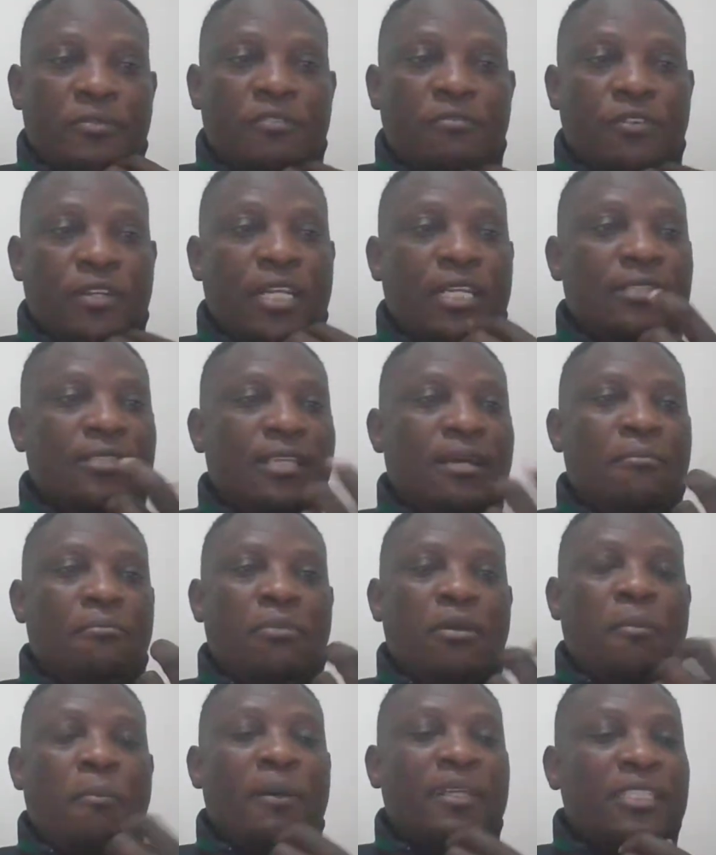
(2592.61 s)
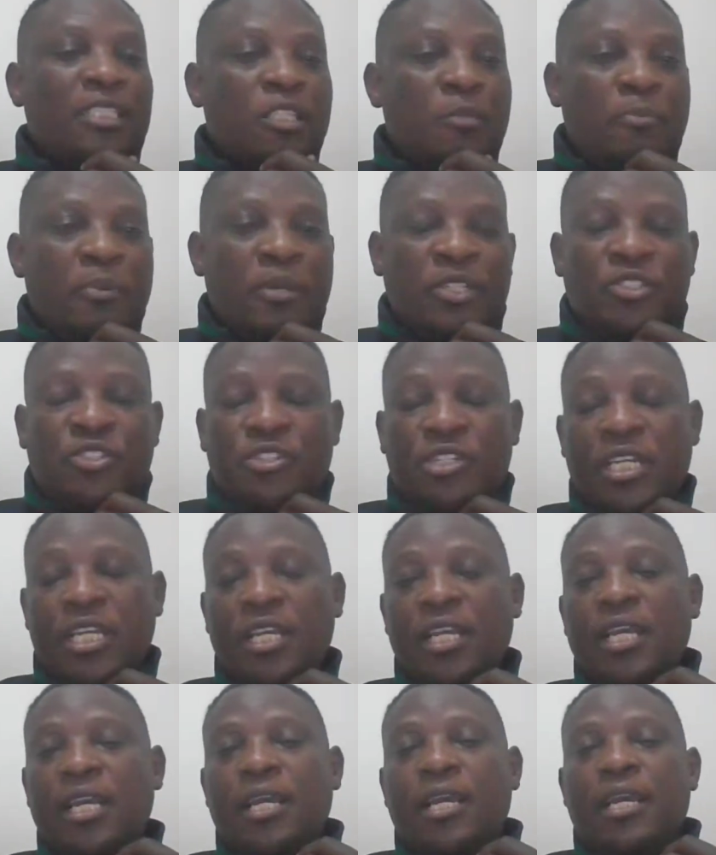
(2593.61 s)
For example,
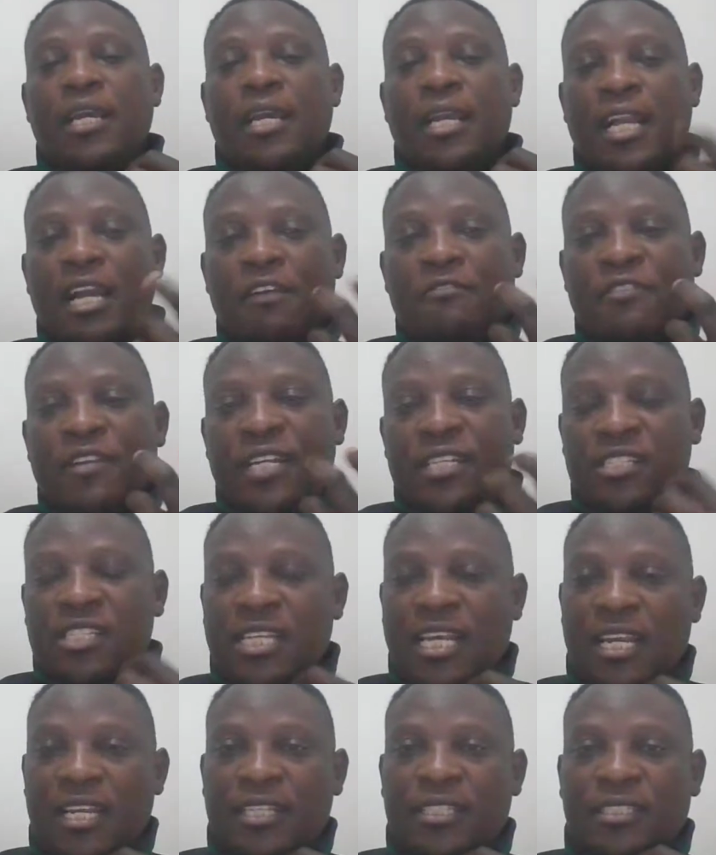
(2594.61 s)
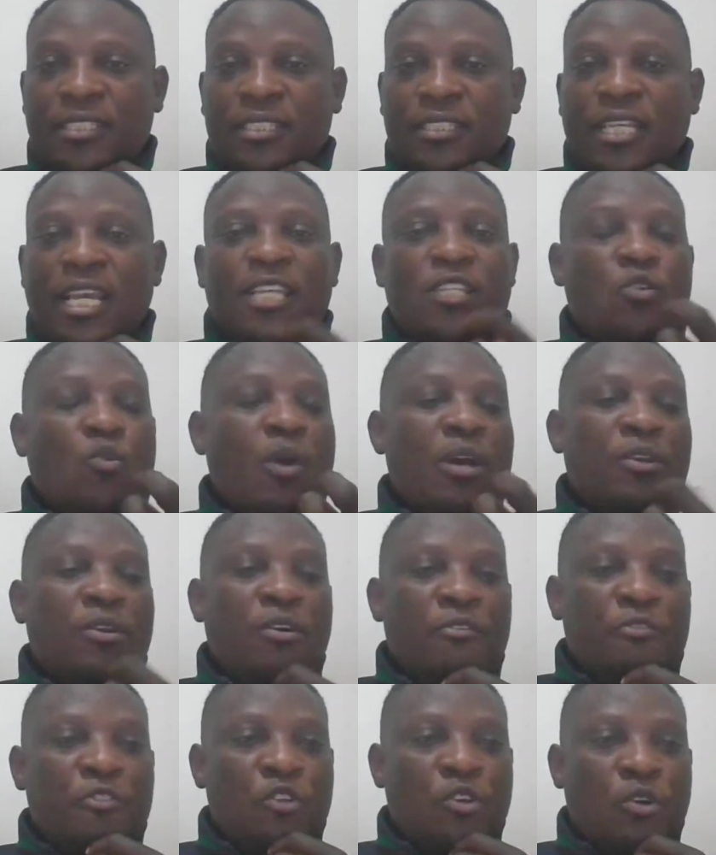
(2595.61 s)
participatory governance challenges as one
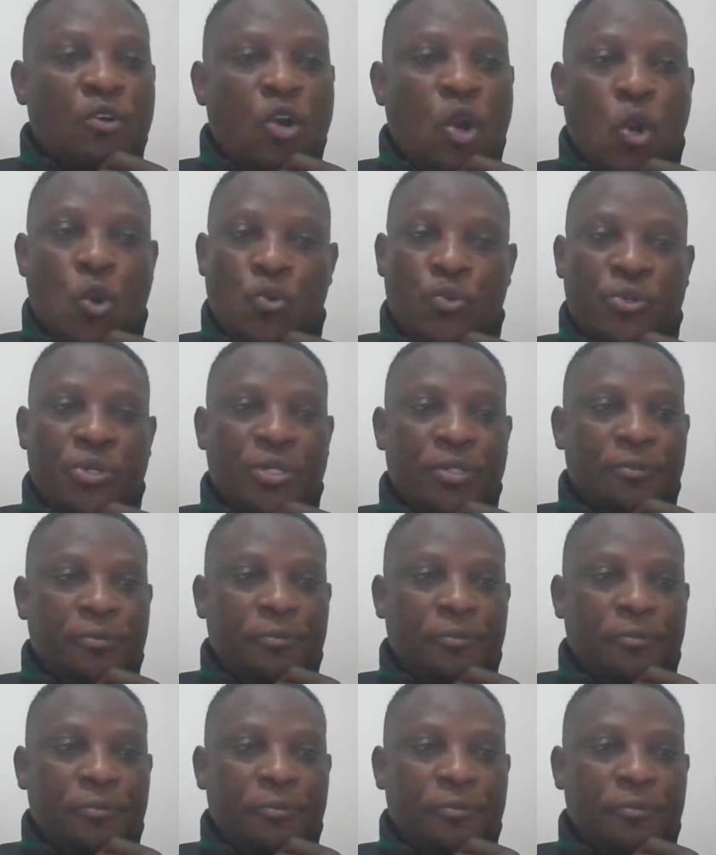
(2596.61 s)
of your code.